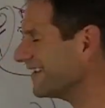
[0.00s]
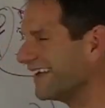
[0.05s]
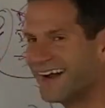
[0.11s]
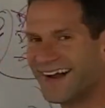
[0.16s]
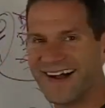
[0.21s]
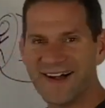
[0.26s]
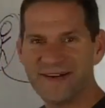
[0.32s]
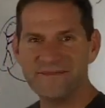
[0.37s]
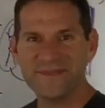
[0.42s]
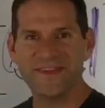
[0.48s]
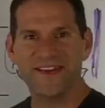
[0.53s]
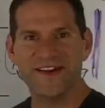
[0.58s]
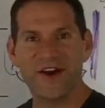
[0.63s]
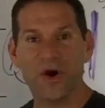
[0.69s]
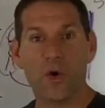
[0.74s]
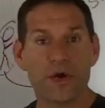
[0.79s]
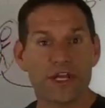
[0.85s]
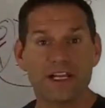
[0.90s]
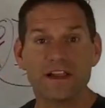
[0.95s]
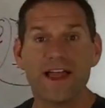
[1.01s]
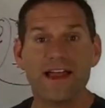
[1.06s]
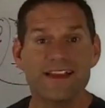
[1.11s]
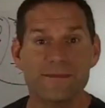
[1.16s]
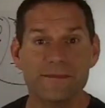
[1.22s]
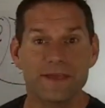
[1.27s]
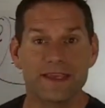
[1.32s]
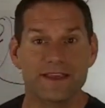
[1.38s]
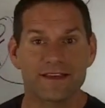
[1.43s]
Um, or you
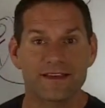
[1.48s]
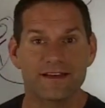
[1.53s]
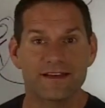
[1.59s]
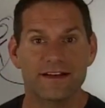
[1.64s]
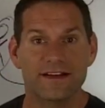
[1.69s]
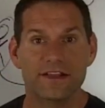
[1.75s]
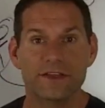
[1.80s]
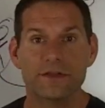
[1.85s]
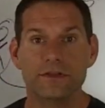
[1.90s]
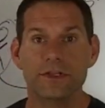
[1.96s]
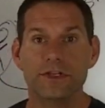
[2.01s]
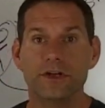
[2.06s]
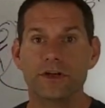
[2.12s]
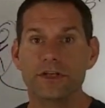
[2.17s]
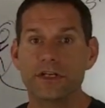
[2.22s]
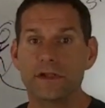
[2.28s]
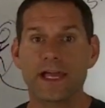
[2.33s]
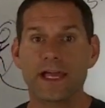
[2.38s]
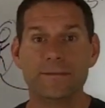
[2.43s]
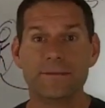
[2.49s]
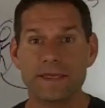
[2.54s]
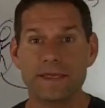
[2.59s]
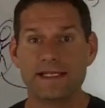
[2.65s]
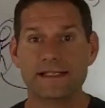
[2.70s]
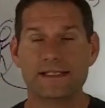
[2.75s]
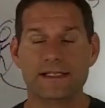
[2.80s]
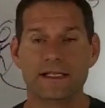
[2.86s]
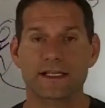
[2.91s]
like me. You, you know, you like
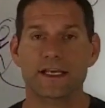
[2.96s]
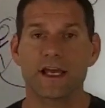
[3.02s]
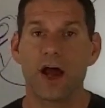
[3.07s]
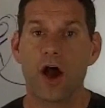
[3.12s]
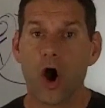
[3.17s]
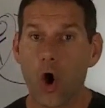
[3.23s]
me instantly.